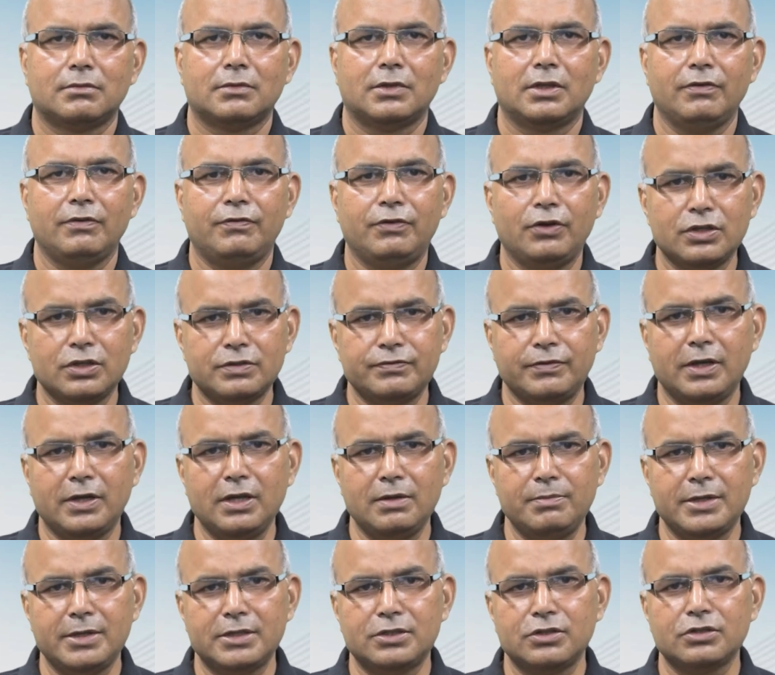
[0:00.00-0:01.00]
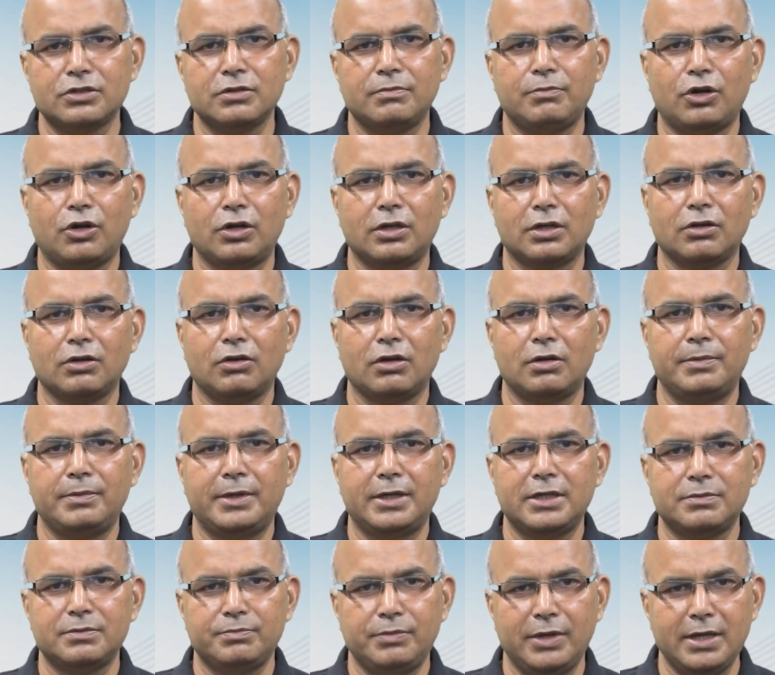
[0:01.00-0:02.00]
The philosophical basis of modern
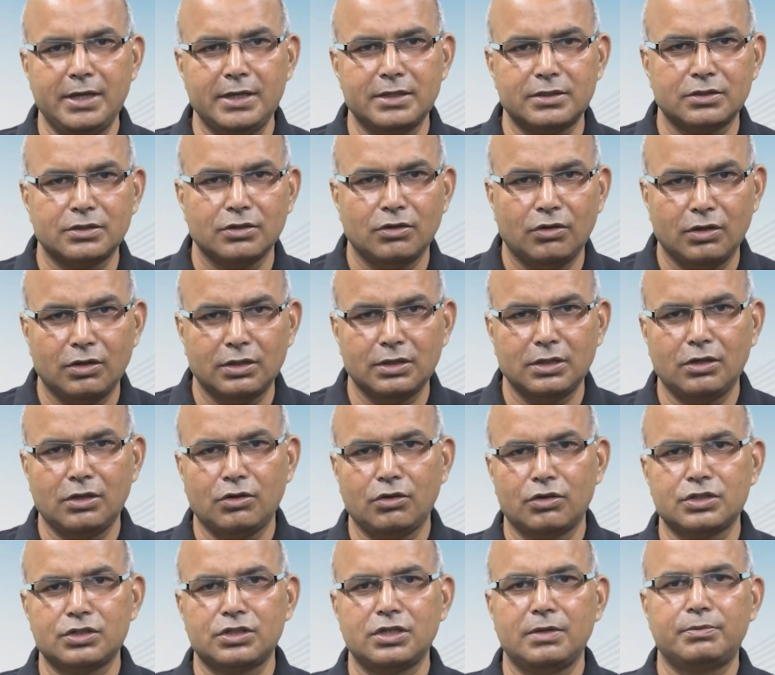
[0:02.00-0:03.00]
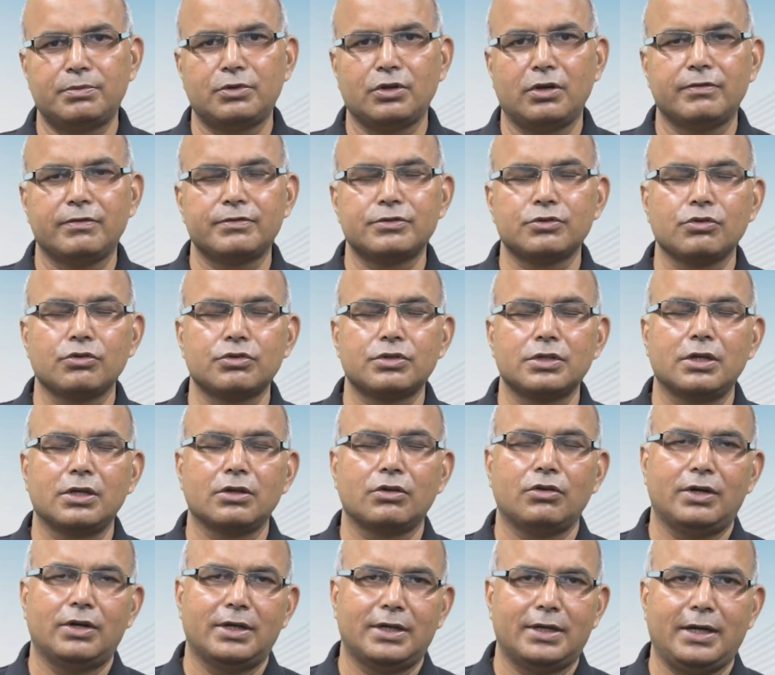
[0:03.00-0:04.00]
government is based on the concept of social
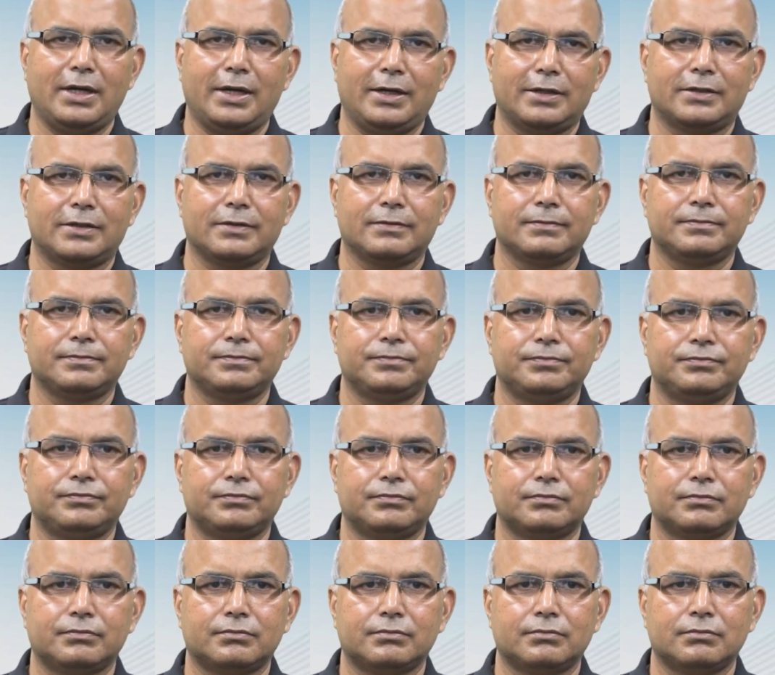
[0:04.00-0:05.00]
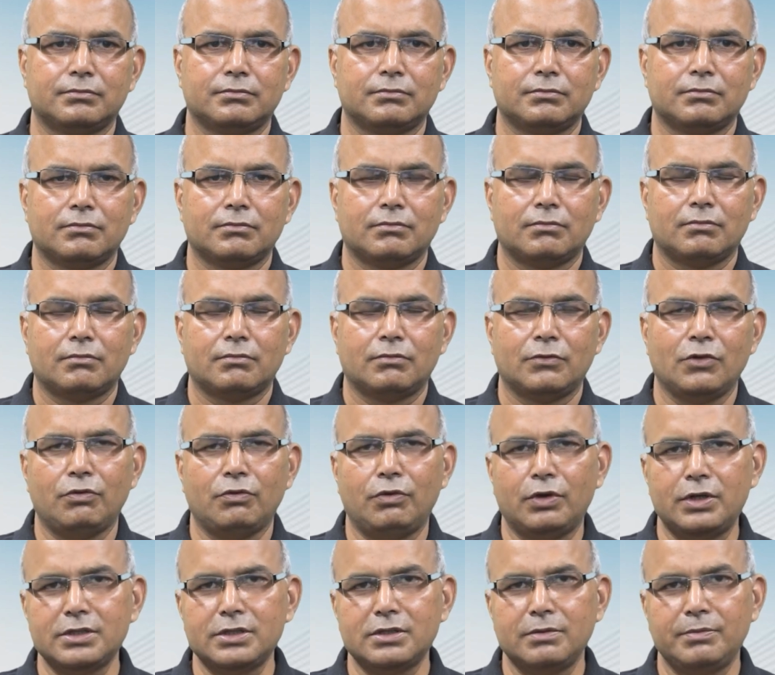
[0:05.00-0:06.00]
contract. Now,
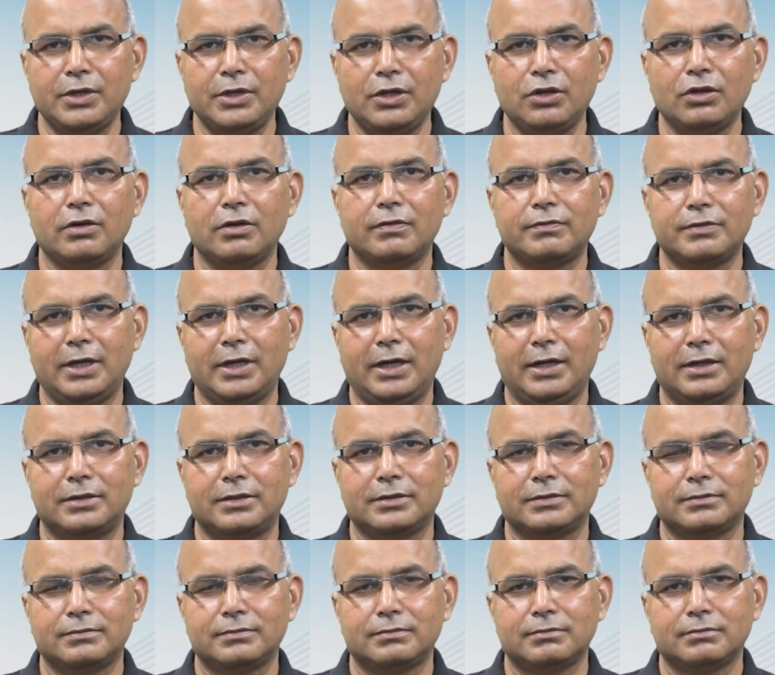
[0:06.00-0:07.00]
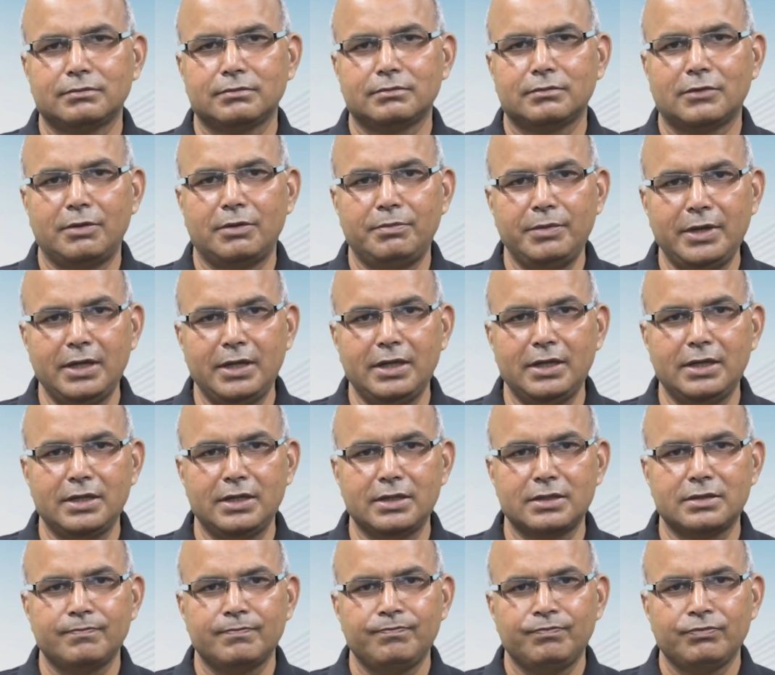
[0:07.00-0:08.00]
what is the meaning of that? The meaning
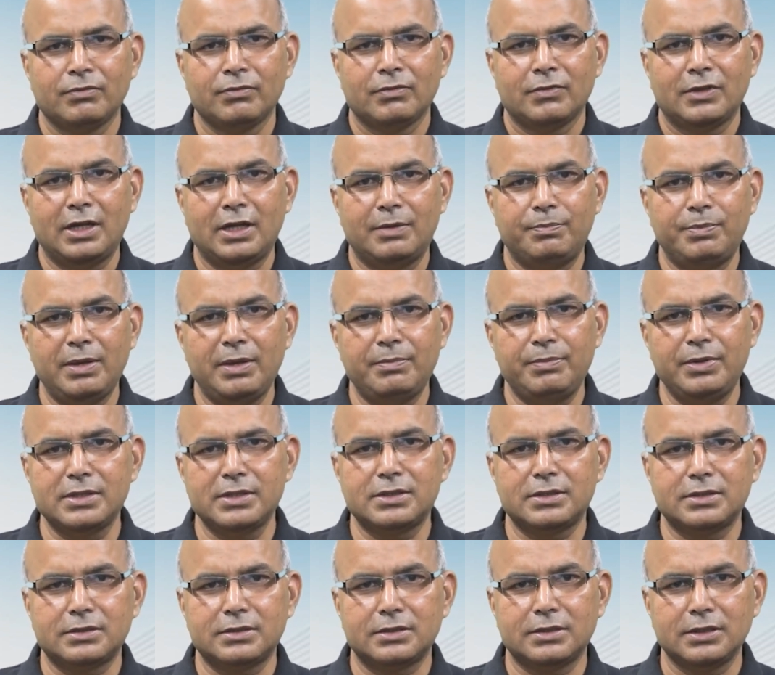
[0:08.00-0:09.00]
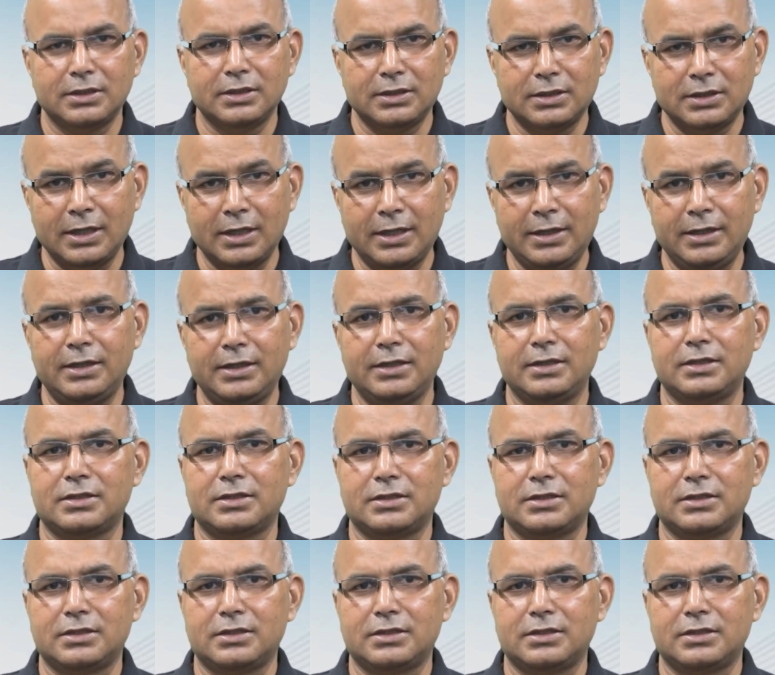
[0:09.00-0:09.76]
is that people surrender